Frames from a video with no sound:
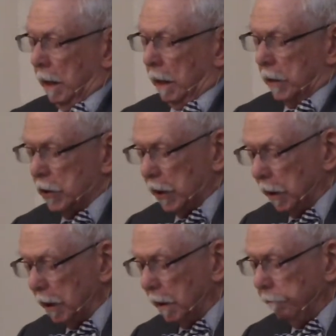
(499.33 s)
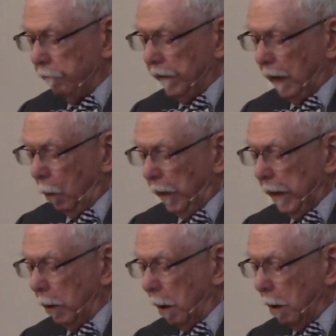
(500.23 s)
Still, we
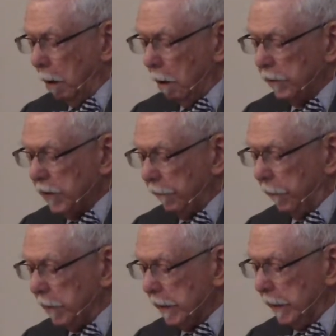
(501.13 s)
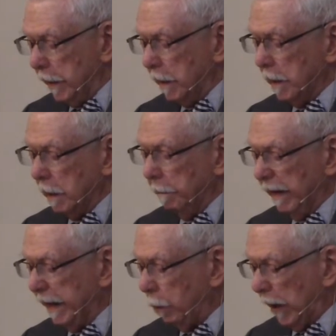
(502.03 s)
are all different in
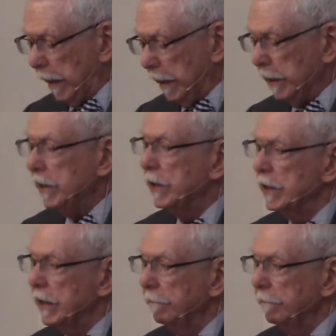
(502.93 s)
many ways.